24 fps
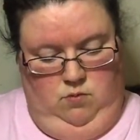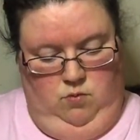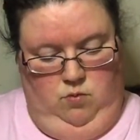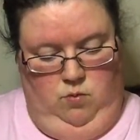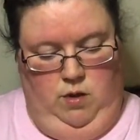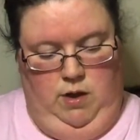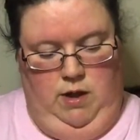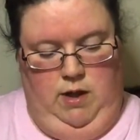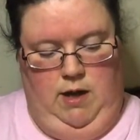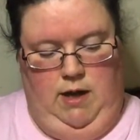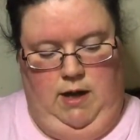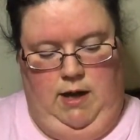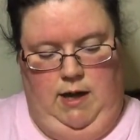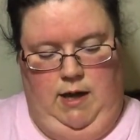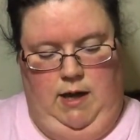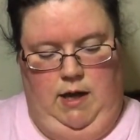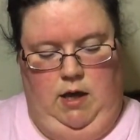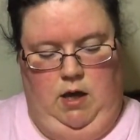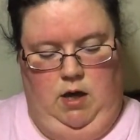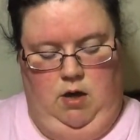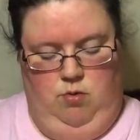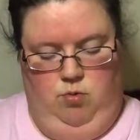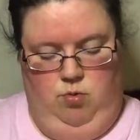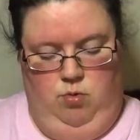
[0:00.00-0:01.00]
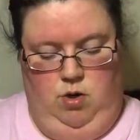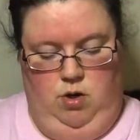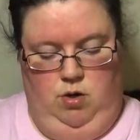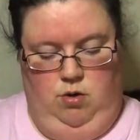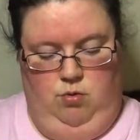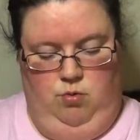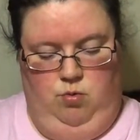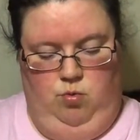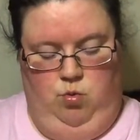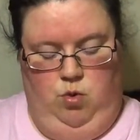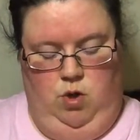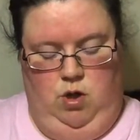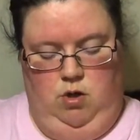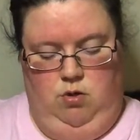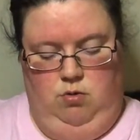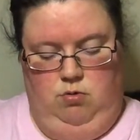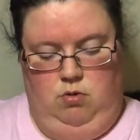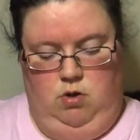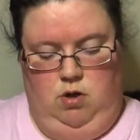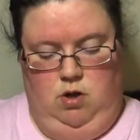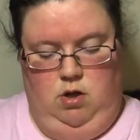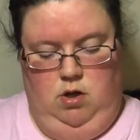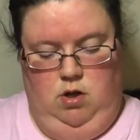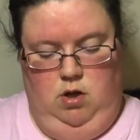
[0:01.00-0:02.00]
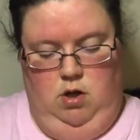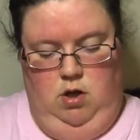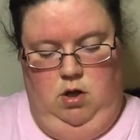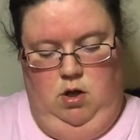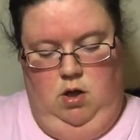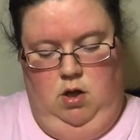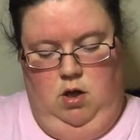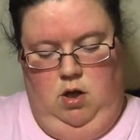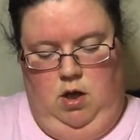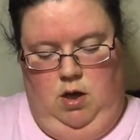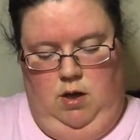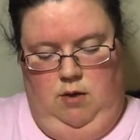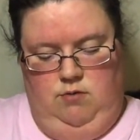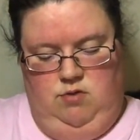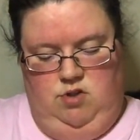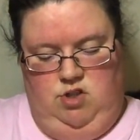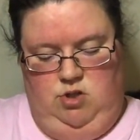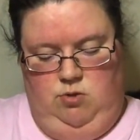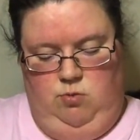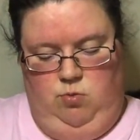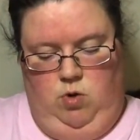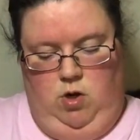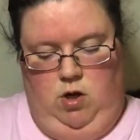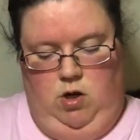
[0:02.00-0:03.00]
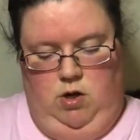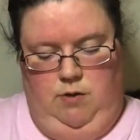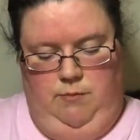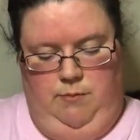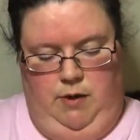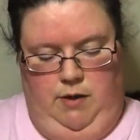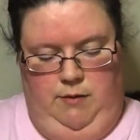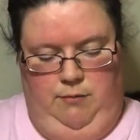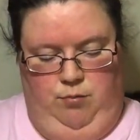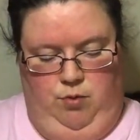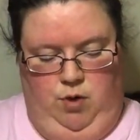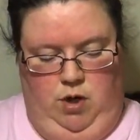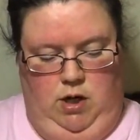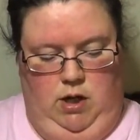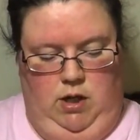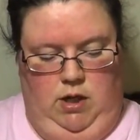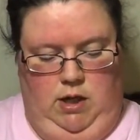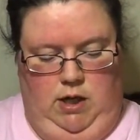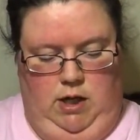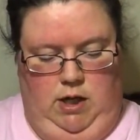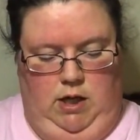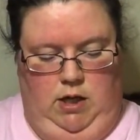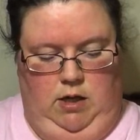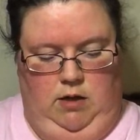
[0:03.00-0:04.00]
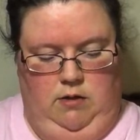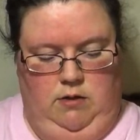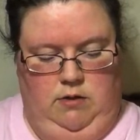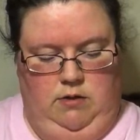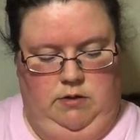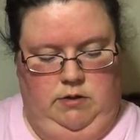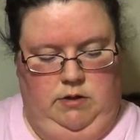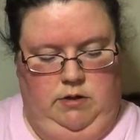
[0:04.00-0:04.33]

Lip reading: When I awoke, I was surrounded by bright light.